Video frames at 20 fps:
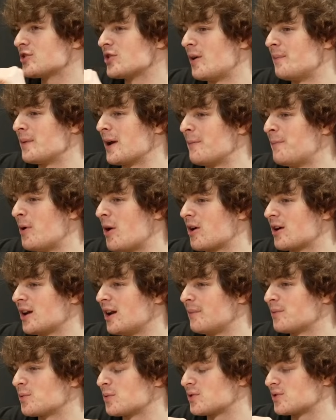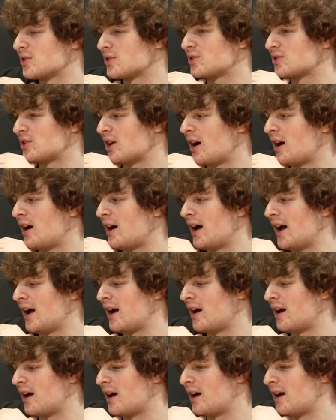zombie apocalypse was to start
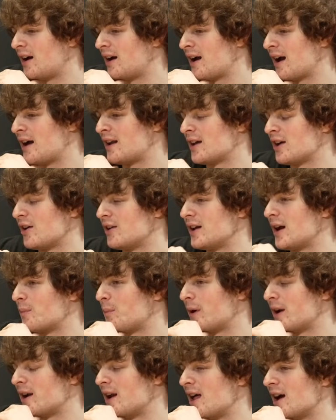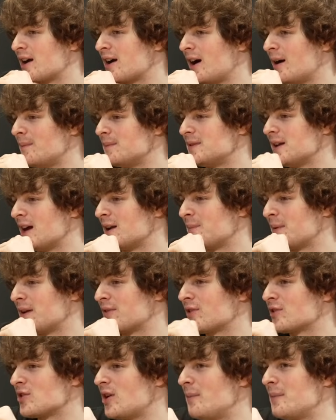and I only have one leg, I'm dead. But if
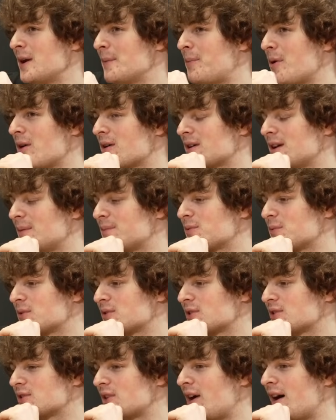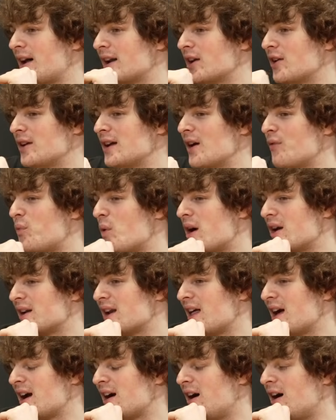the zombie apocalypse was the start and I only have one
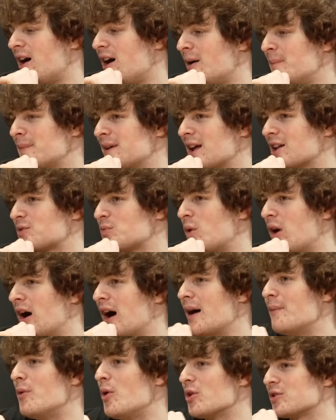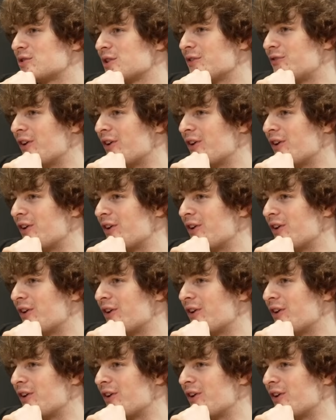leg, arm, guess what? I'm also